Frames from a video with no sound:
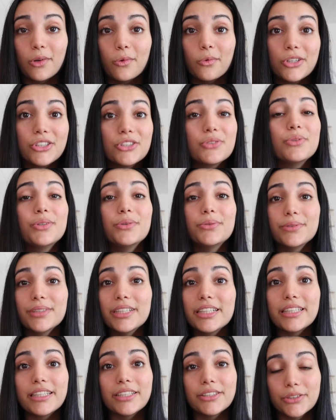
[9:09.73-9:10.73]
which we
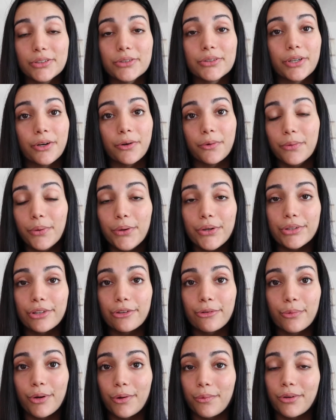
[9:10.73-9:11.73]
really do not
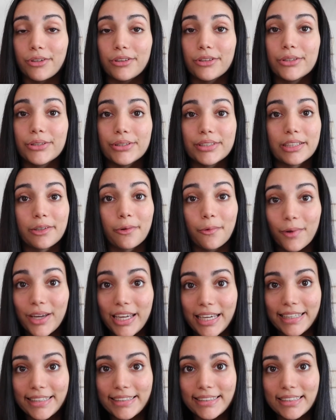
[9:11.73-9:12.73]
want when we're losing
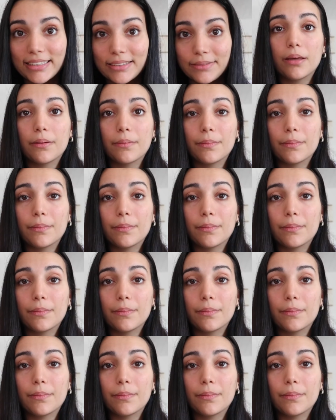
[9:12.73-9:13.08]
weight.